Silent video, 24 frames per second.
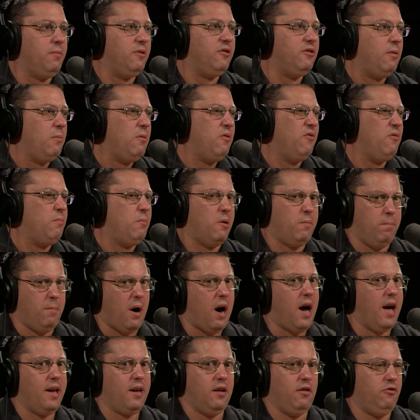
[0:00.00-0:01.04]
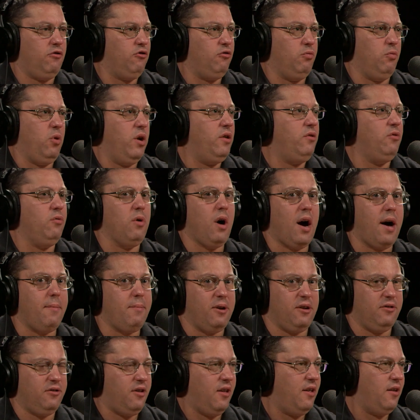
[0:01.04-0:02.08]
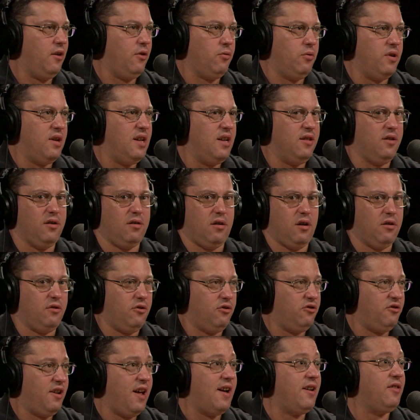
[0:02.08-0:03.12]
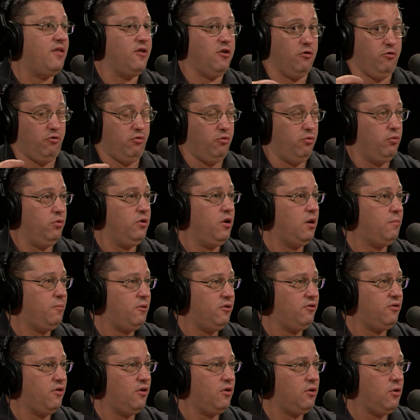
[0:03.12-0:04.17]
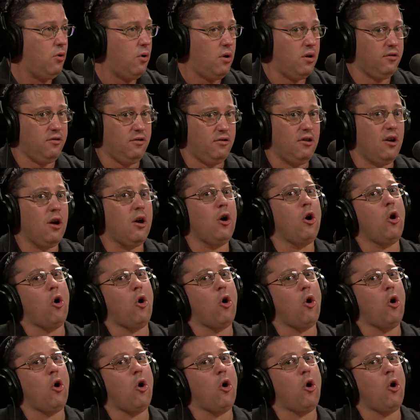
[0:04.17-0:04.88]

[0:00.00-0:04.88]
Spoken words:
but some of them are buying it just way too high because they don't either understand the true numbers and the costs,